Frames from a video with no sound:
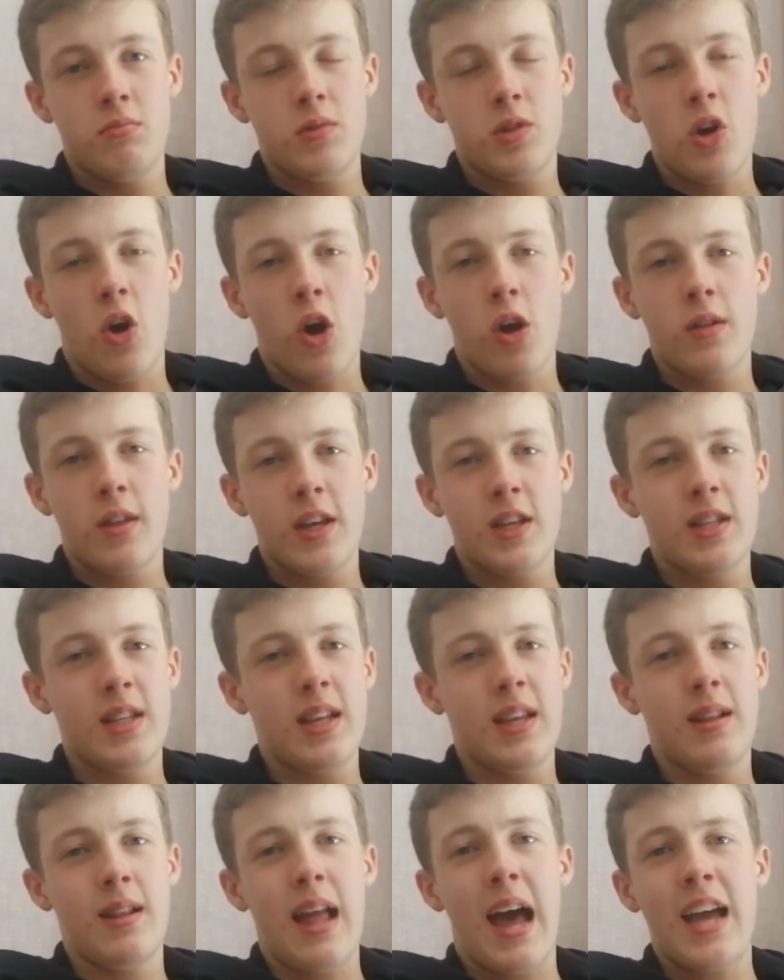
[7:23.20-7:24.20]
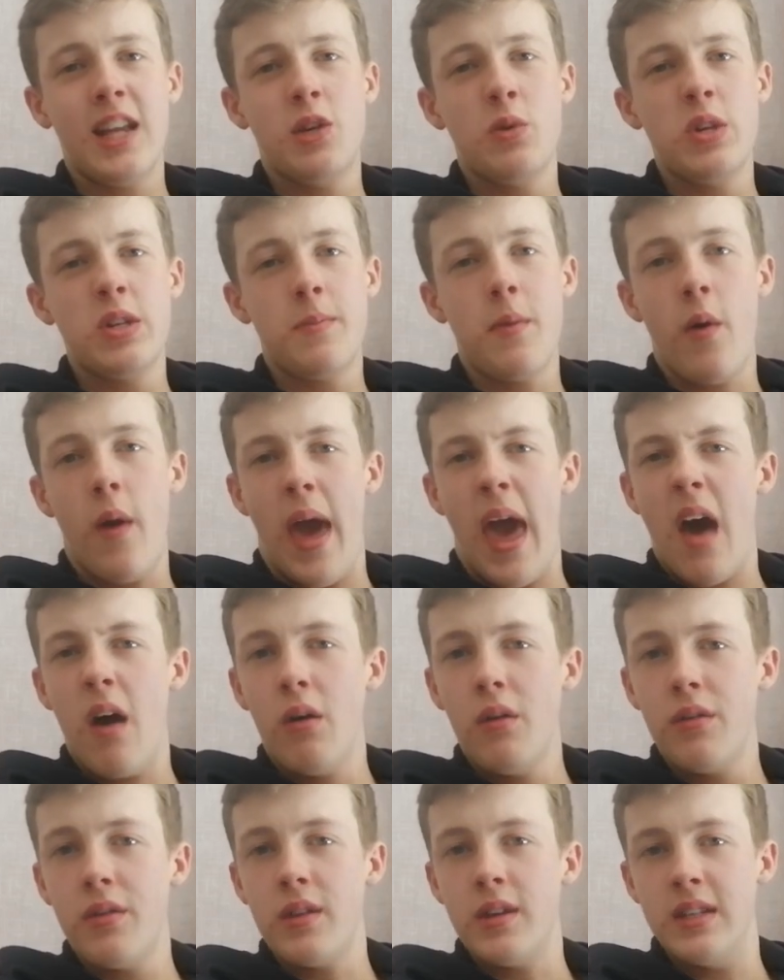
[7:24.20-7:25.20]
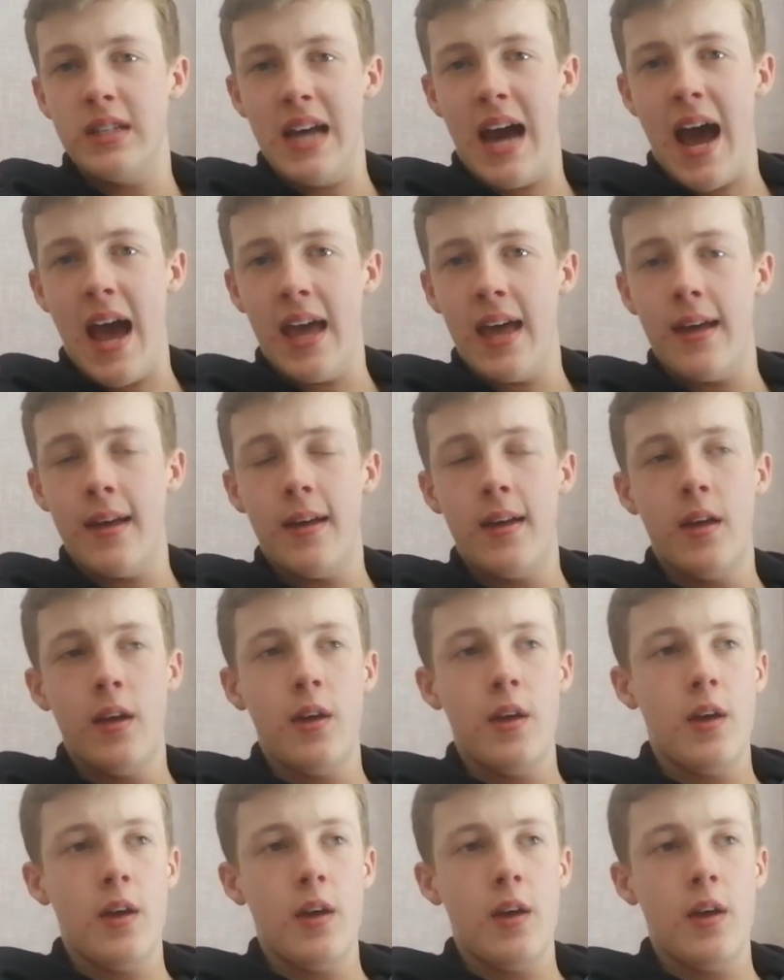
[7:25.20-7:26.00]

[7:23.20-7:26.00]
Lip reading: talk, they lie to us about health and diet.